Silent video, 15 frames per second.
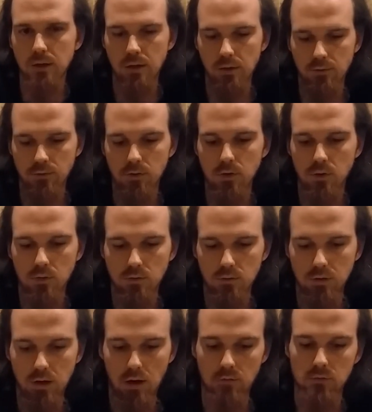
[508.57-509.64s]
if you
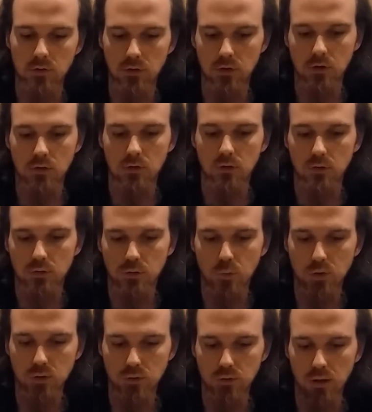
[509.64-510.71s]
don't, you're a
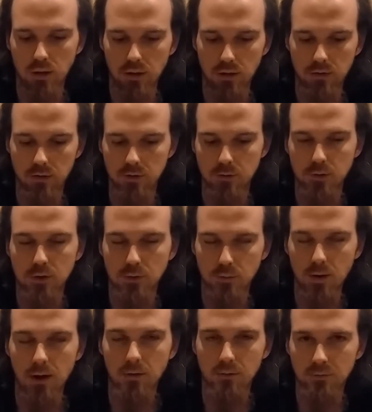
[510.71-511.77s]
switcher, you switch
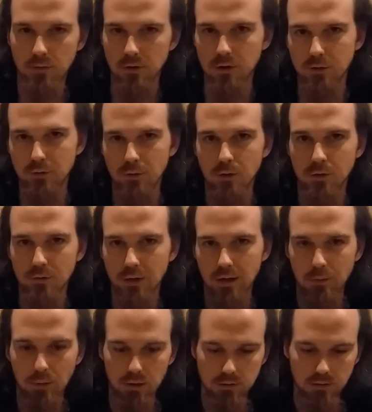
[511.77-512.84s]
around the controllers
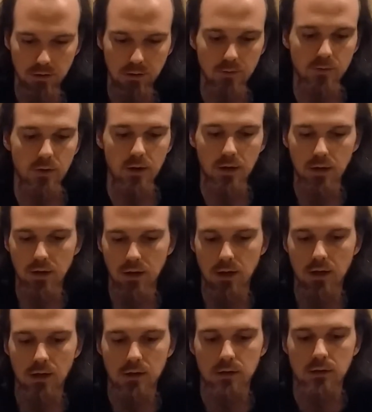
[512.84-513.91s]
like myself,
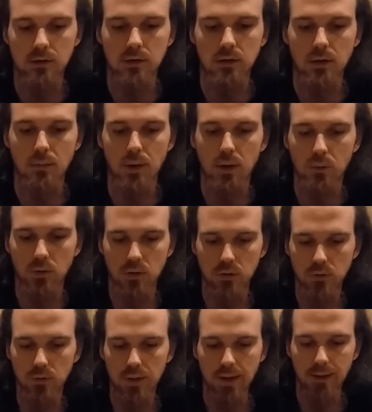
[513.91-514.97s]
you may want to
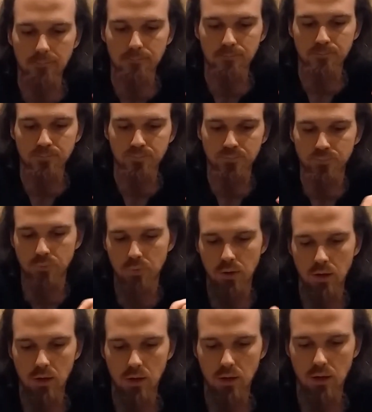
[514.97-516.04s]
do that,
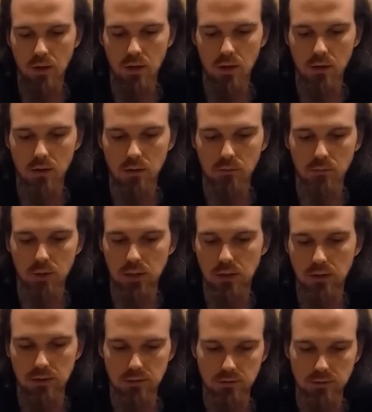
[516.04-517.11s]

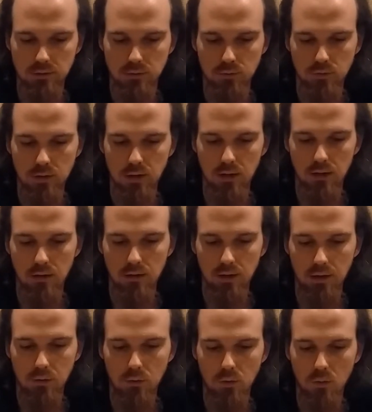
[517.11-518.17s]
because this
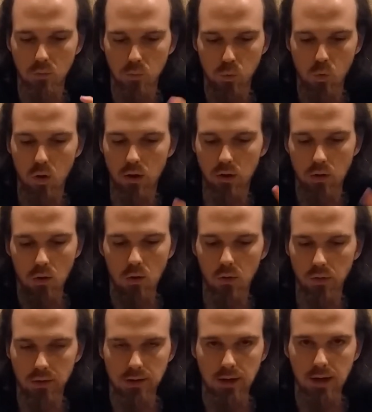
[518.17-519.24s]
thing will run
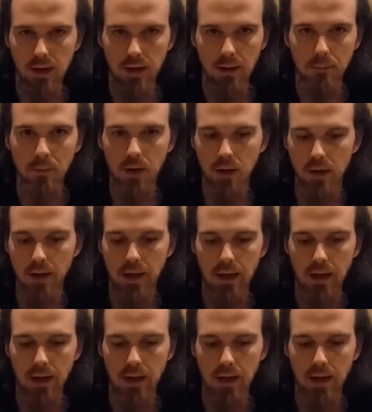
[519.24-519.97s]
all the time,